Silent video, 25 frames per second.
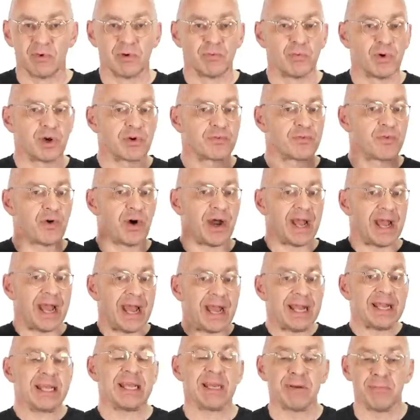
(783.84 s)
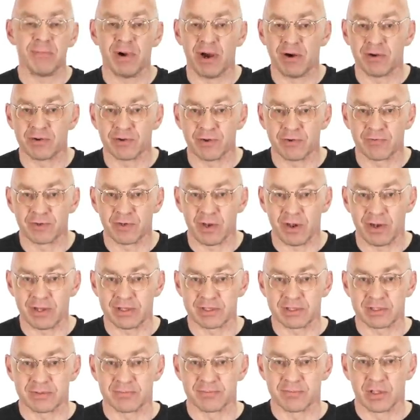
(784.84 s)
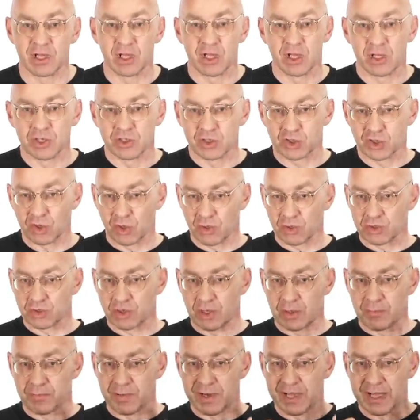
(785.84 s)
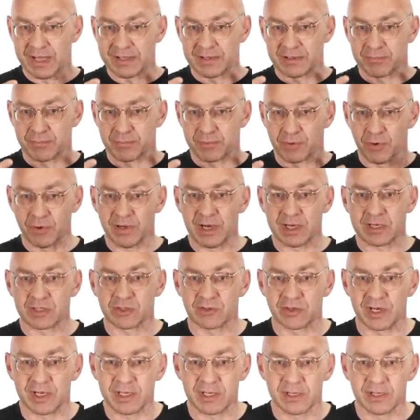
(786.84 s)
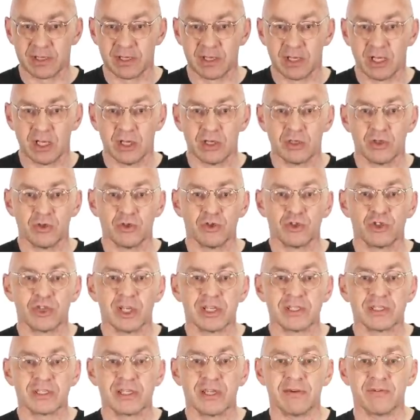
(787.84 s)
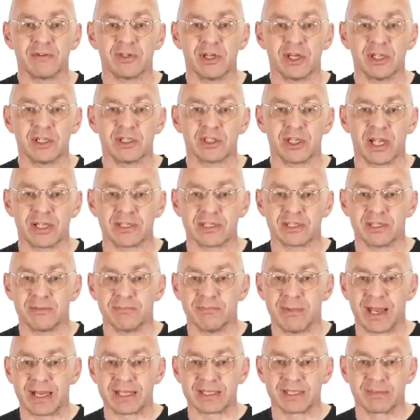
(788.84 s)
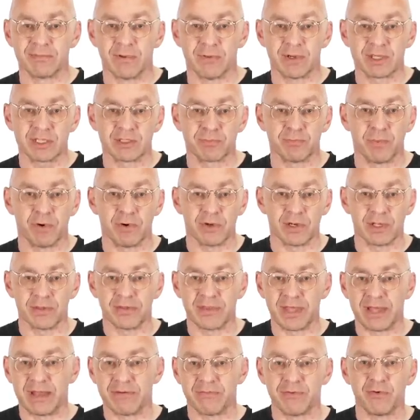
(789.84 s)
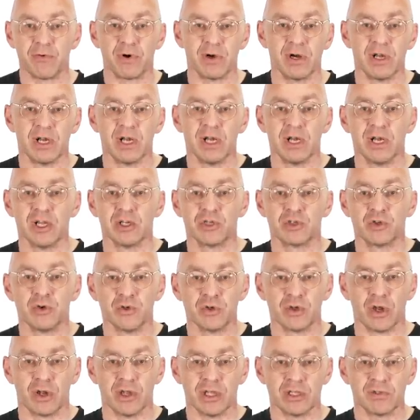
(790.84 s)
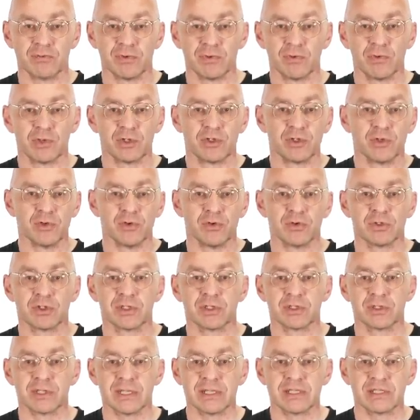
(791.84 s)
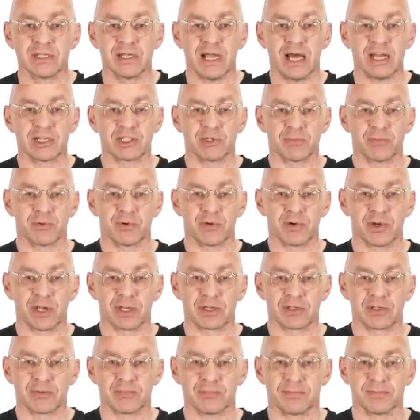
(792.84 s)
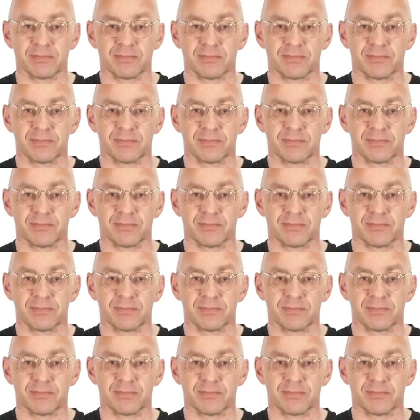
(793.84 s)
will work for any amount of dollars. So to apply the product trick, you just have to adjust the maximum exponent. Therefore, $2 we would use this larger product.